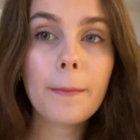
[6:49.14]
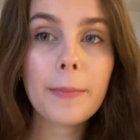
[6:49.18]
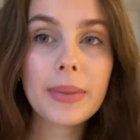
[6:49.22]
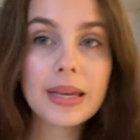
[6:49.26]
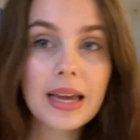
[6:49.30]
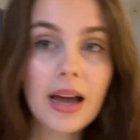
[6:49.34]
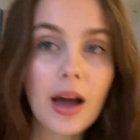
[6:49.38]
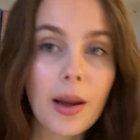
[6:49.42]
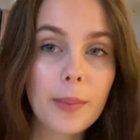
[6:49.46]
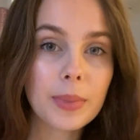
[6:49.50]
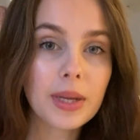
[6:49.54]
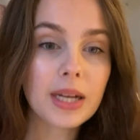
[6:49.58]
But
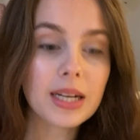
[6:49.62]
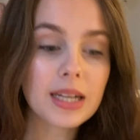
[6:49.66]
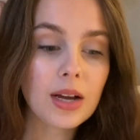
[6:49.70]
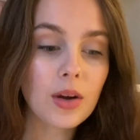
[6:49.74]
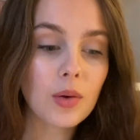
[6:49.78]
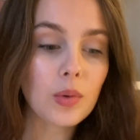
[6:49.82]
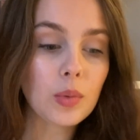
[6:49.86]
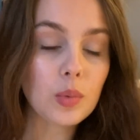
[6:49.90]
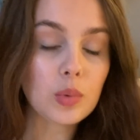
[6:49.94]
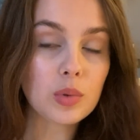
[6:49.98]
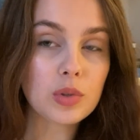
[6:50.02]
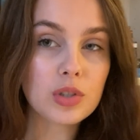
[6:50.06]
yeah, I'm
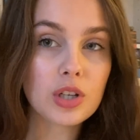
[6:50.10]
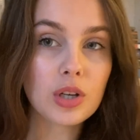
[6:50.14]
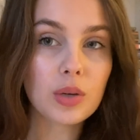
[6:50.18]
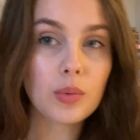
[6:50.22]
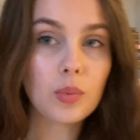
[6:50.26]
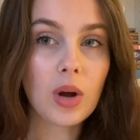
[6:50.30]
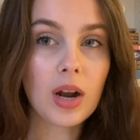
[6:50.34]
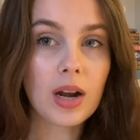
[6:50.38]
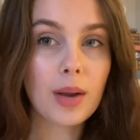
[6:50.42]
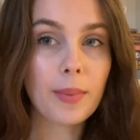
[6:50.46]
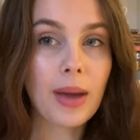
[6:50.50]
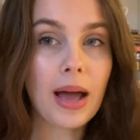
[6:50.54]
gonna also,
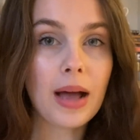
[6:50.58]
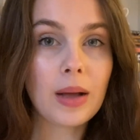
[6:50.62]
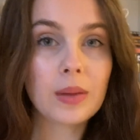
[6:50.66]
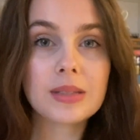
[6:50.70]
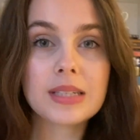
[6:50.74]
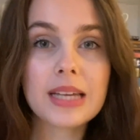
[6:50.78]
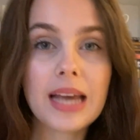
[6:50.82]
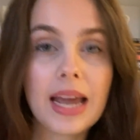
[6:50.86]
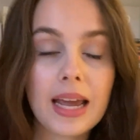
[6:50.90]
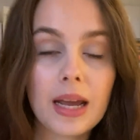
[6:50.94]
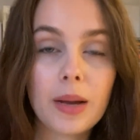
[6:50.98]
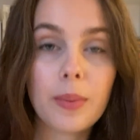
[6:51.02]
while I'm out,
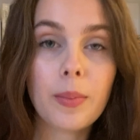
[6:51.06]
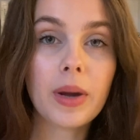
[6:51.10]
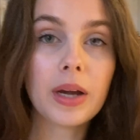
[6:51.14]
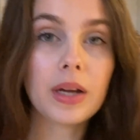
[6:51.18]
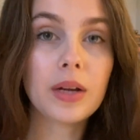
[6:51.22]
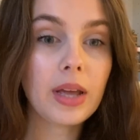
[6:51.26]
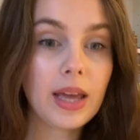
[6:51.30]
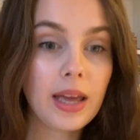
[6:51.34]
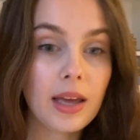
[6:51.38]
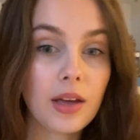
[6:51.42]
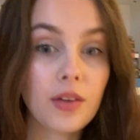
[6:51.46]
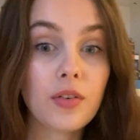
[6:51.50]
take
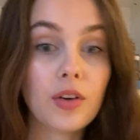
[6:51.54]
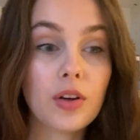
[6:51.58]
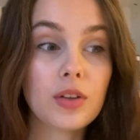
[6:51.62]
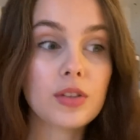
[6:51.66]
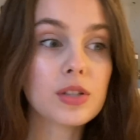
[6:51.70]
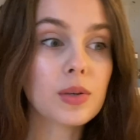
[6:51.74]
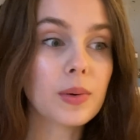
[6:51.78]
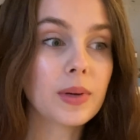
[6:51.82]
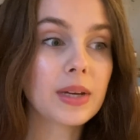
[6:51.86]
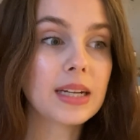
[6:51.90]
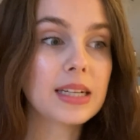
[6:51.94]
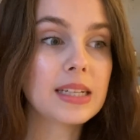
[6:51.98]
my earphones
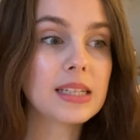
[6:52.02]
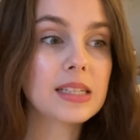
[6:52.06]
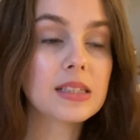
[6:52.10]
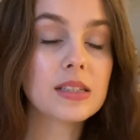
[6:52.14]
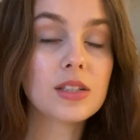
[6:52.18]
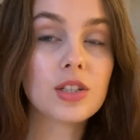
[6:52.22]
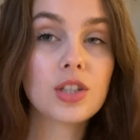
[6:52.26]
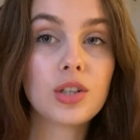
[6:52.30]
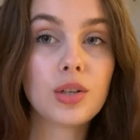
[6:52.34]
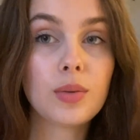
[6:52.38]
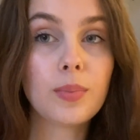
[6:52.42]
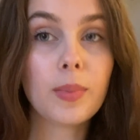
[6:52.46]
so I can listen
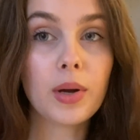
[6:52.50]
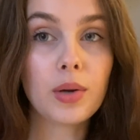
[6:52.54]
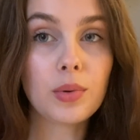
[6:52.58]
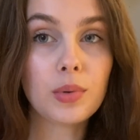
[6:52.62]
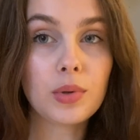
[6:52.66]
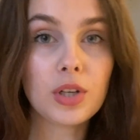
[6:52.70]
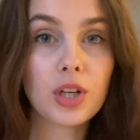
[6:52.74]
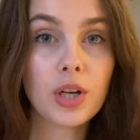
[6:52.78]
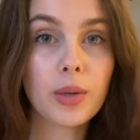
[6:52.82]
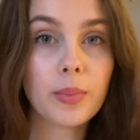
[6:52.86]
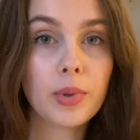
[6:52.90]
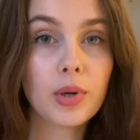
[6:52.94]
to my
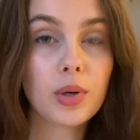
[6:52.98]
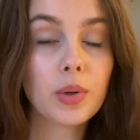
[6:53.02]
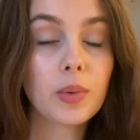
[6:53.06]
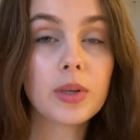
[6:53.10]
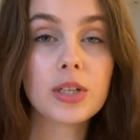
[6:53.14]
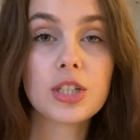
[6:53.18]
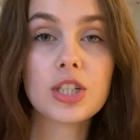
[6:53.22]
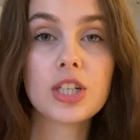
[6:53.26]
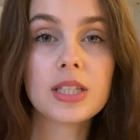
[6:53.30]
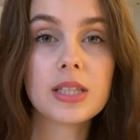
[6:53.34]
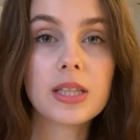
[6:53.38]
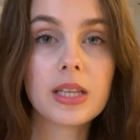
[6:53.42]
audiobook,
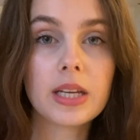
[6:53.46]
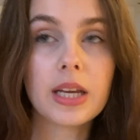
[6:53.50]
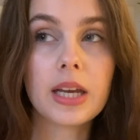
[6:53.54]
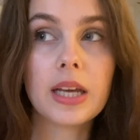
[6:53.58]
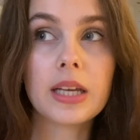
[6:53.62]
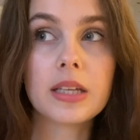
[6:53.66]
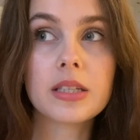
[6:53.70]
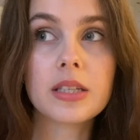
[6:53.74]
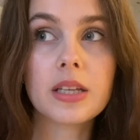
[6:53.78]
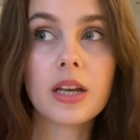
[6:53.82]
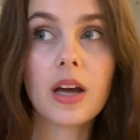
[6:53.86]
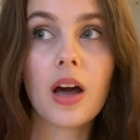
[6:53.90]
which is The
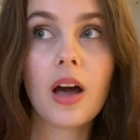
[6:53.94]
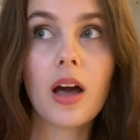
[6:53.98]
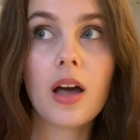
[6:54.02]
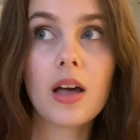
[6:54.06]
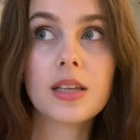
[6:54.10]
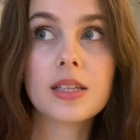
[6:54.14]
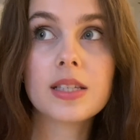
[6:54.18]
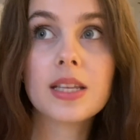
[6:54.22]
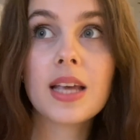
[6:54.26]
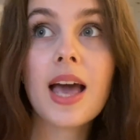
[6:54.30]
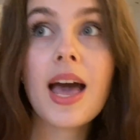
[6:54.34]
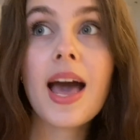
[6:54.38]
Kiss
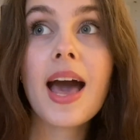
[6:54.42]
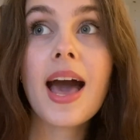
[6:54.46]
Curse,